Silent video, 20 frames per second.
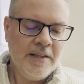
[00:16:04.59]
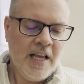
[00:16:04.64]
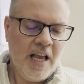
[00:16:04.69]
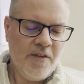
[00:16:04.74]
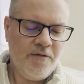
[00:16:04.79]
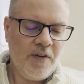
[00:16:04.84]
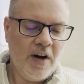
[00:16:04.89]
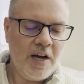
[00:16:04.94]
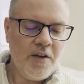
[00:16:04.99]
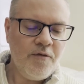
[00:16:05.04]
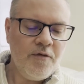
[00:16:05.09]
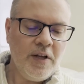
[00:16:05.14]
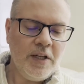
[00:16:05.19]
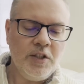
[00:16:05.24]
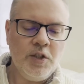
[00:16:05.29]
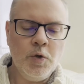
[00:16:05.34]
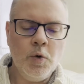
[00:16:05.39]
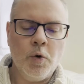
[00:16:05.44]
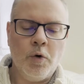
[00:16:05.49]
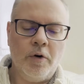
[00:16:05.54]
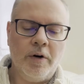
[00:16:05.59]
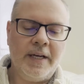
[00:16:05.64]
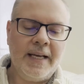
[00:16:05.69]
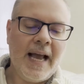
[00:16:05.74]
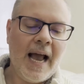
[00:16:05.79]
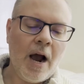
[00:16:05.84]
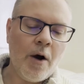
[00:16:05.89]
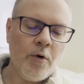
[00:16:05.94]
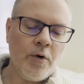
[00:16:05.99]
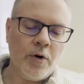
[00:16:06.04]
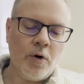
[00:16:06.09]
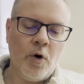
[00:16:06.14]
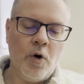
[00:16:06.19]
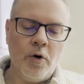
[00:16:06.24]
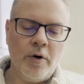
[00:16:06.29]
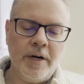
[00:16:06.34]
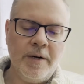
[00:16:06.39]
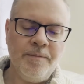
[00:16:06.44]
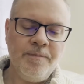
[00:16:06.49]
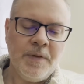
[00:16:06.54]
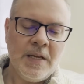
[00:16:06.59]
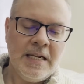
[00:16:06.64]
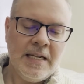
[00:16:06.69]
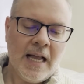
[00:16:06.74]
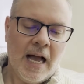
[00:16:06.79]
If I felt you were a coward, Orin,